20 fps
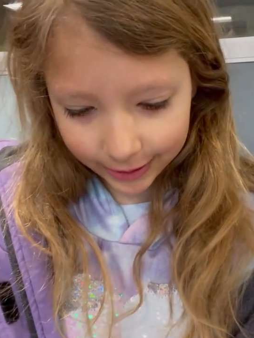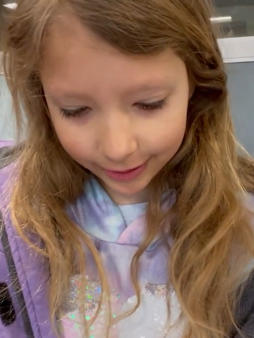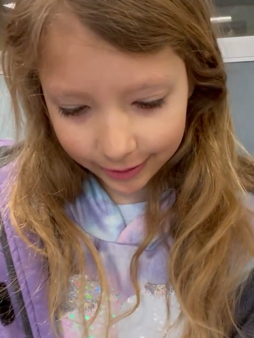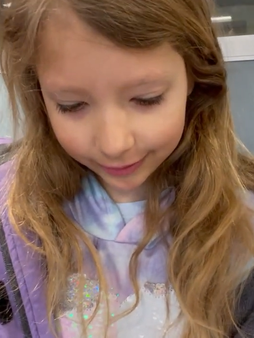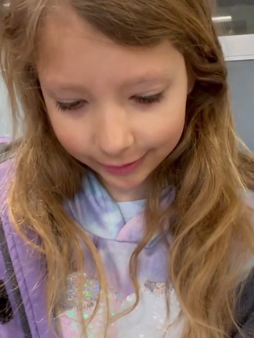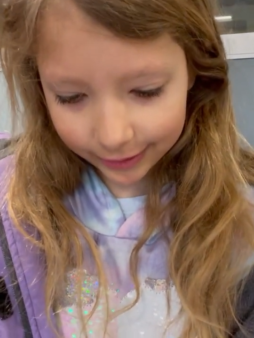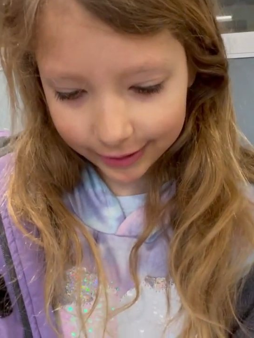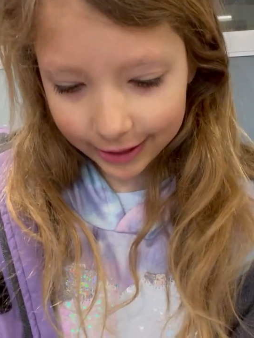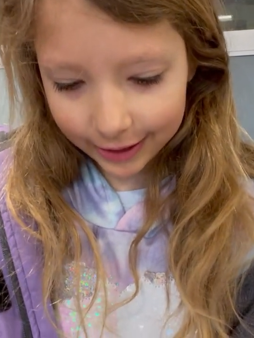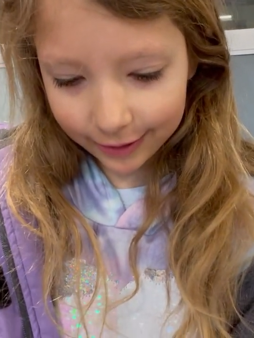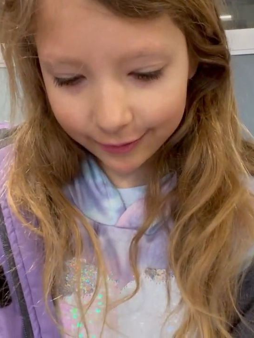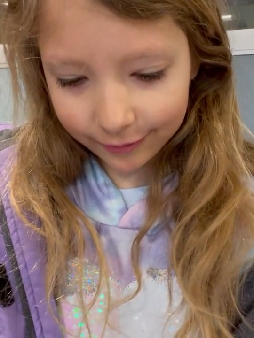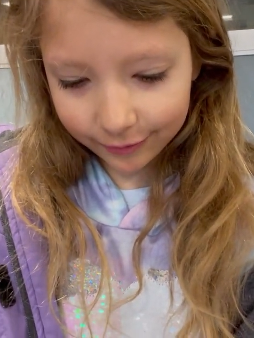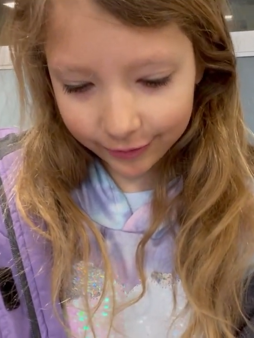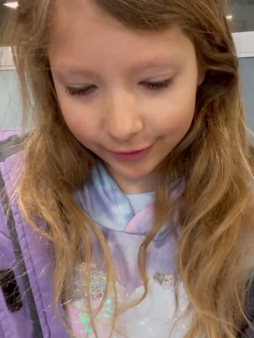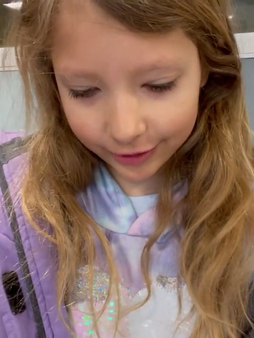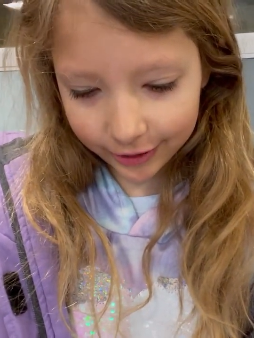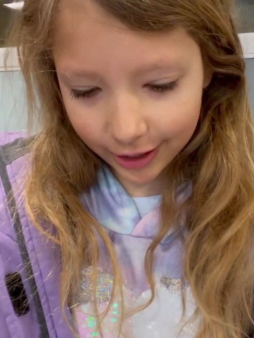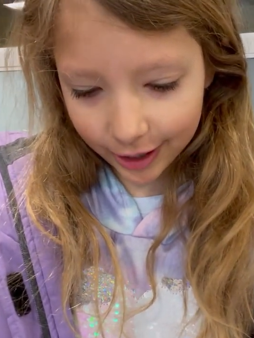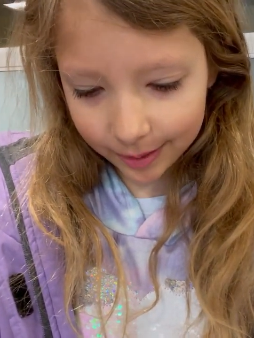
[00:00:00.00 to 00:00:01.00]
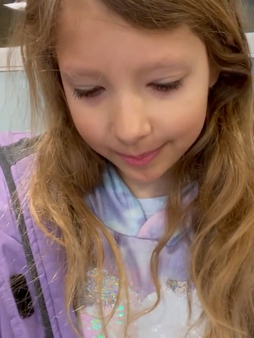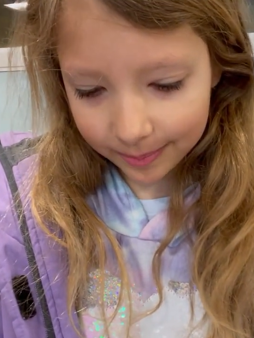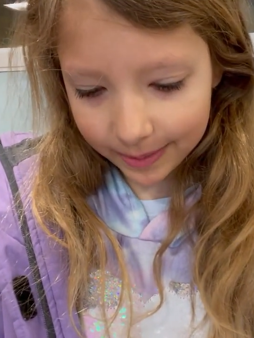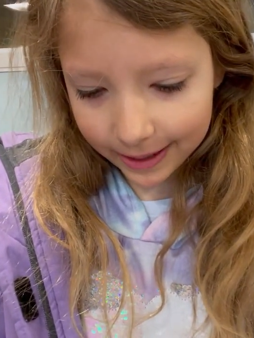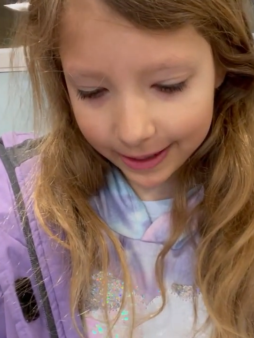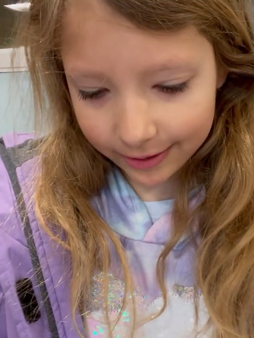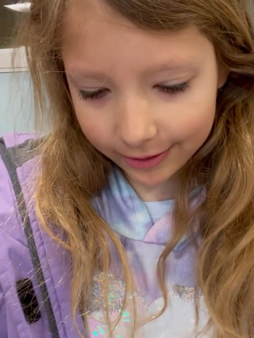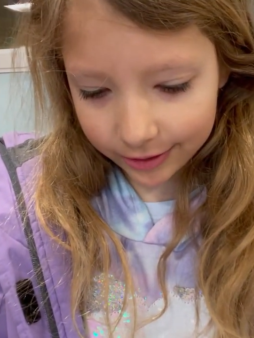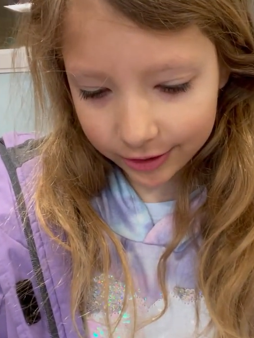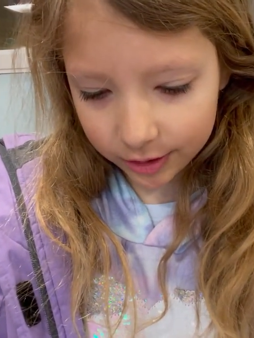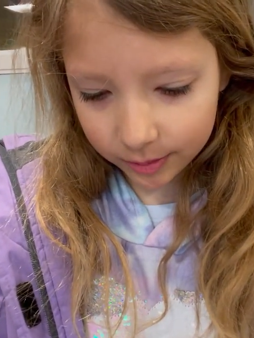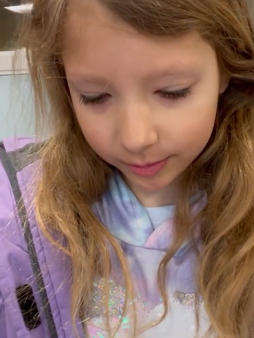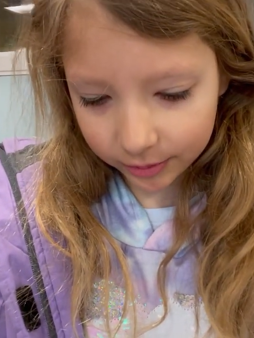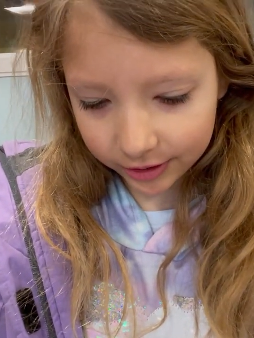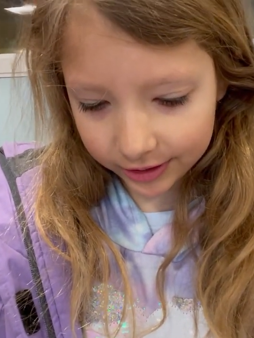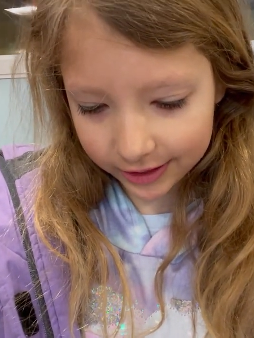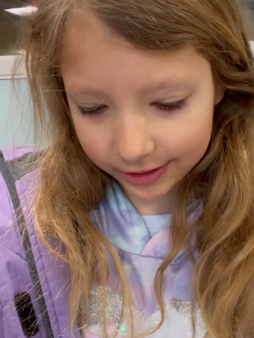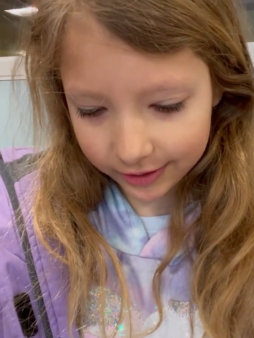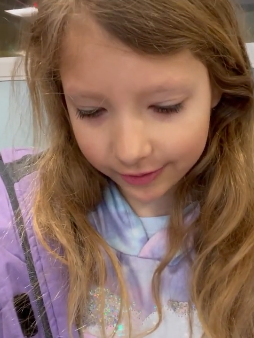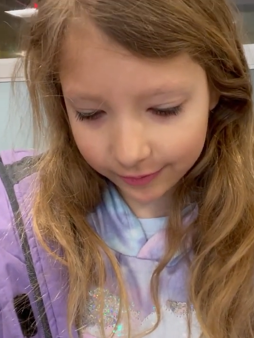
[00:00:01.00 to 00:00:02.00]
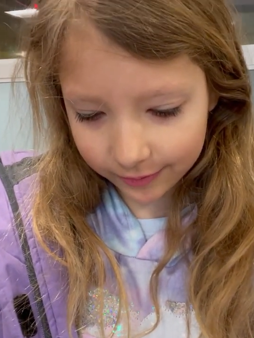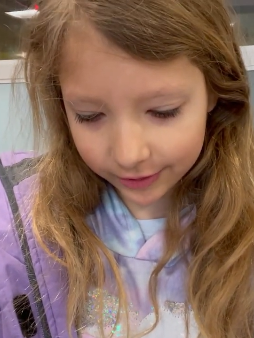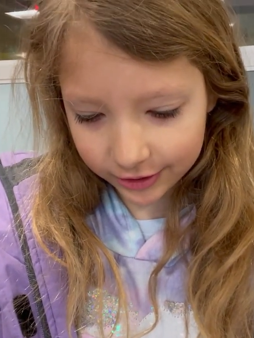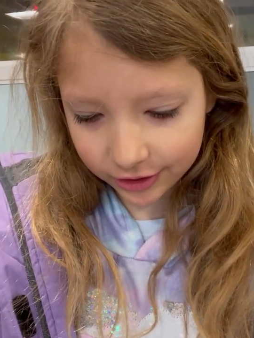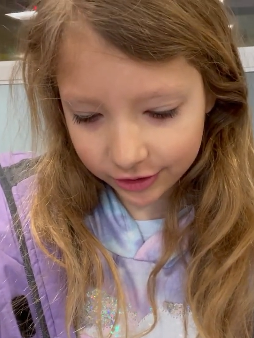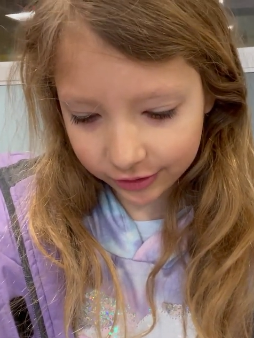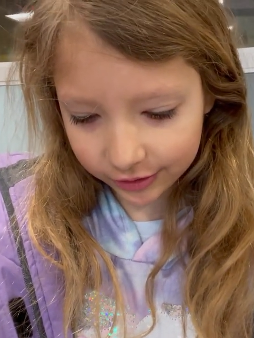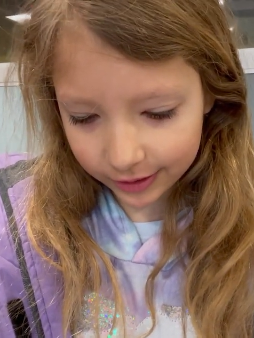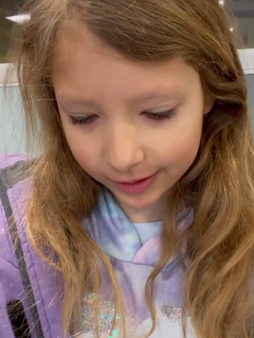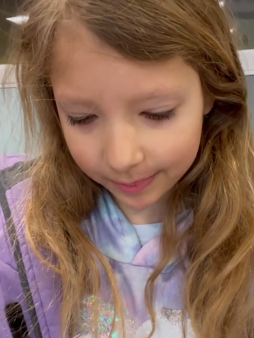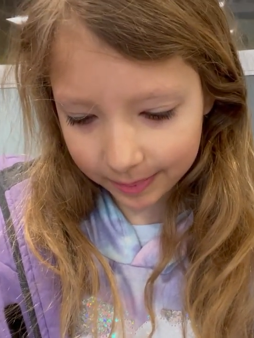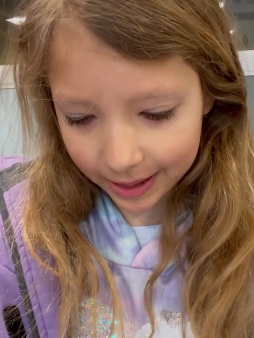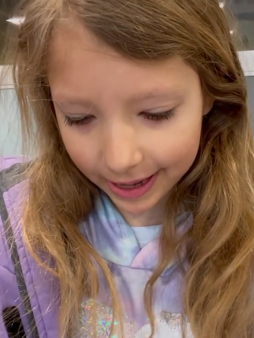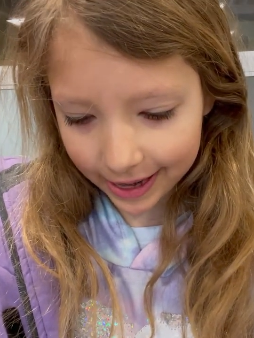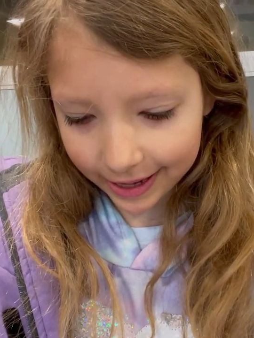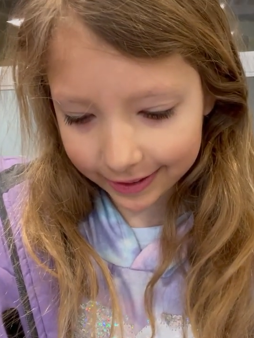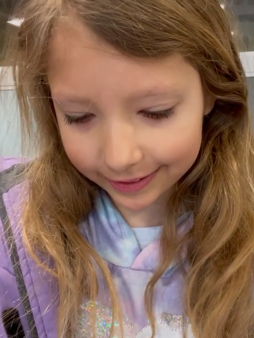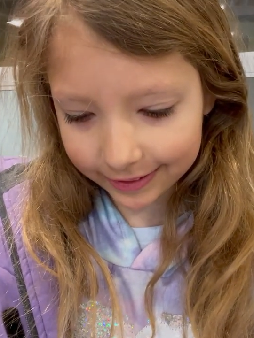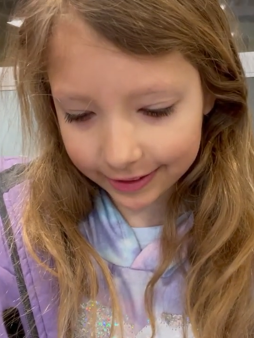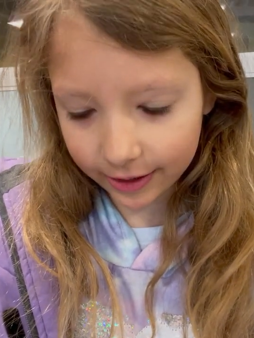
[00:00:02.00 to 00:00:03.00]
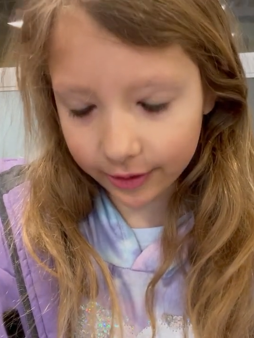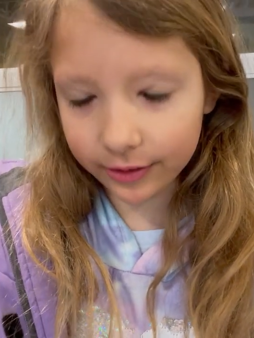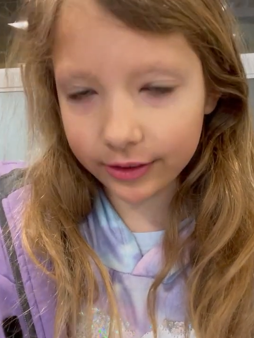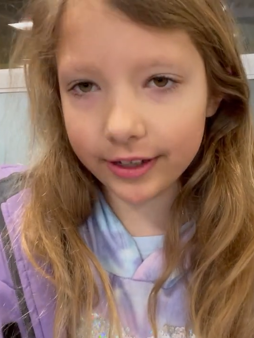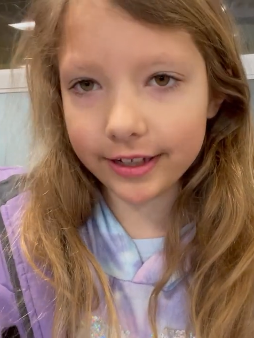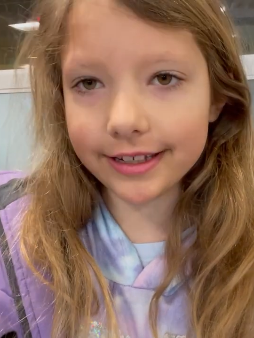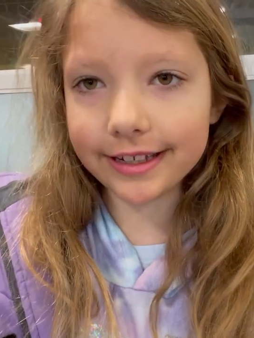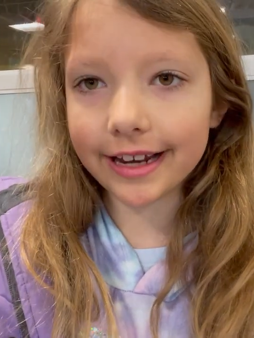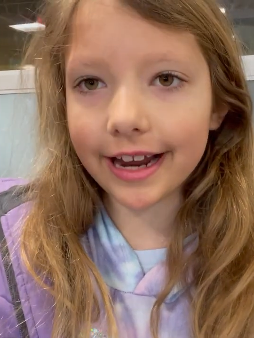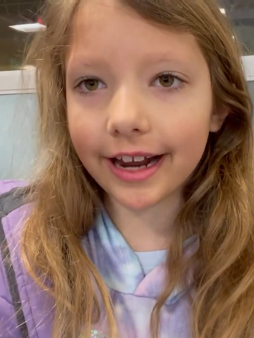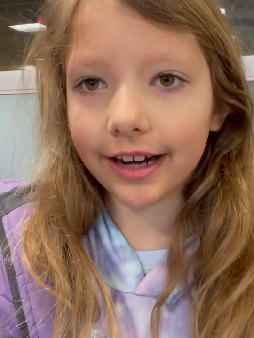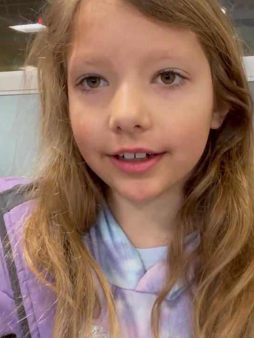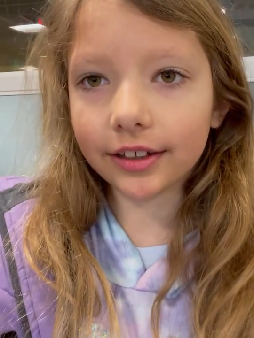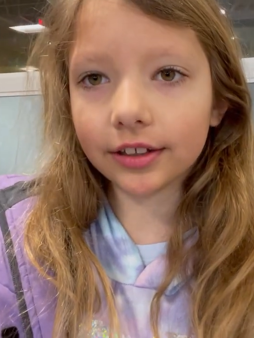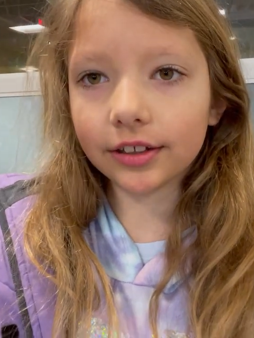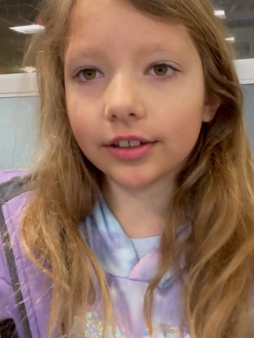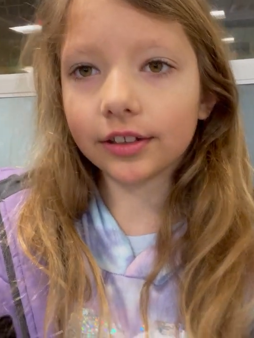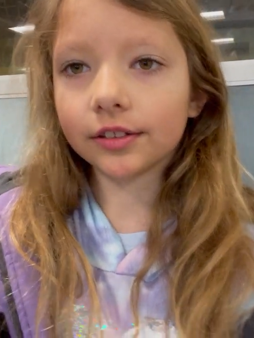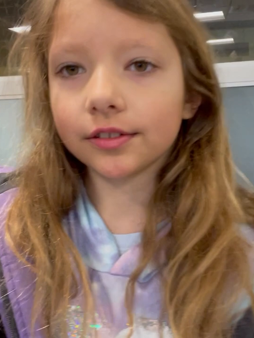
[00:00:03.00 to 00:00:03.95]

are looking for non-perishable, individually packed, healthy snacks.